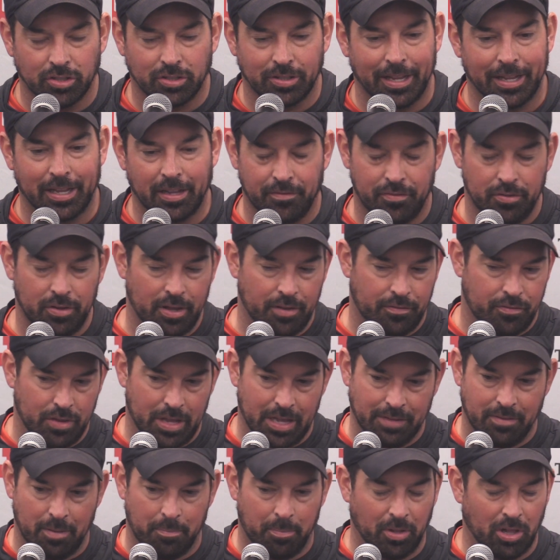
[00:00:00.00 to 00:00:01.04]
just like if you
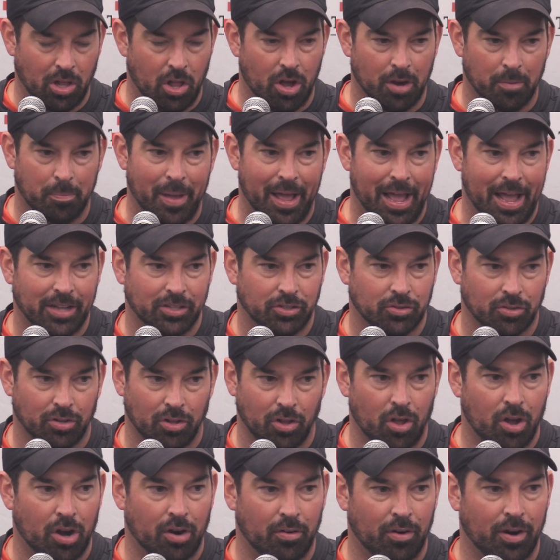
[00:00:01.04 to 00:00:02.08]
give up a long pass or a
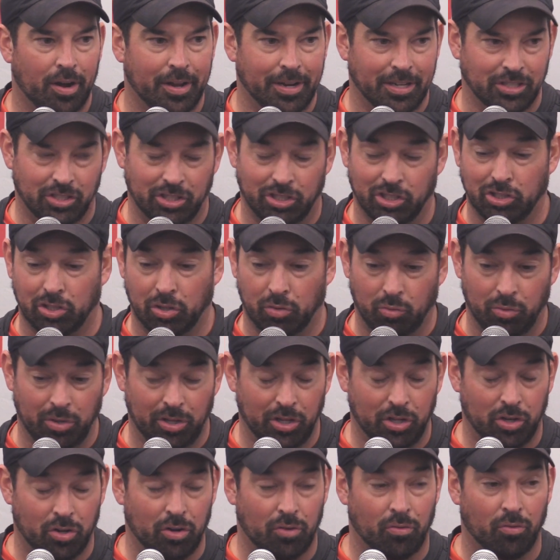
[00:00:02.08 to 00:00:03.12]
long run, is it just a
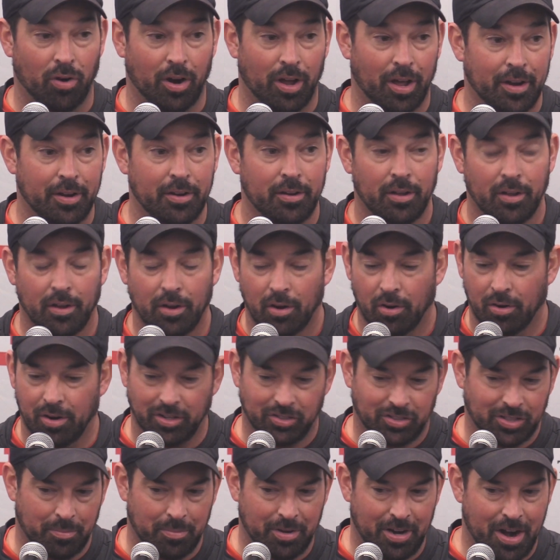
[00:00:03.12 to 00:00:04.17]
really good run? Or
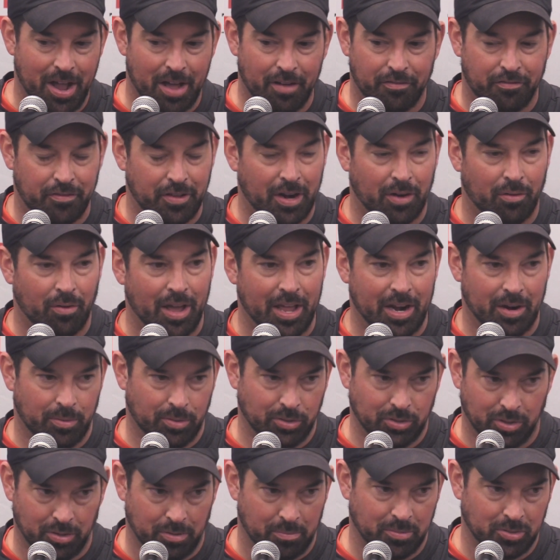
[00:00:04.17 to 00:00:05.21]
did somebody not fit it right, or
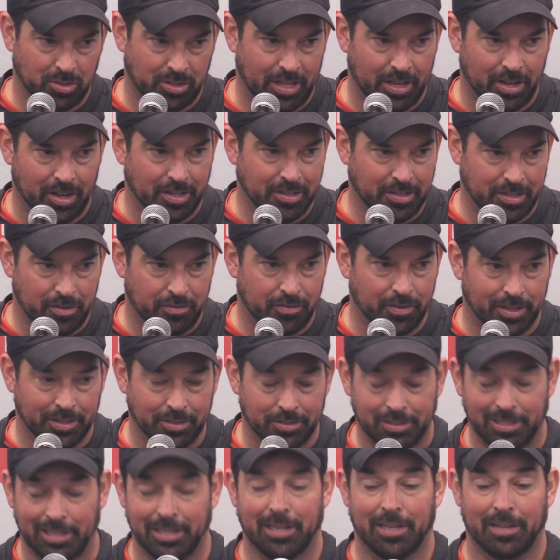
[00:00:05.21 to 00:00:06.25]
was there a mistake on defense?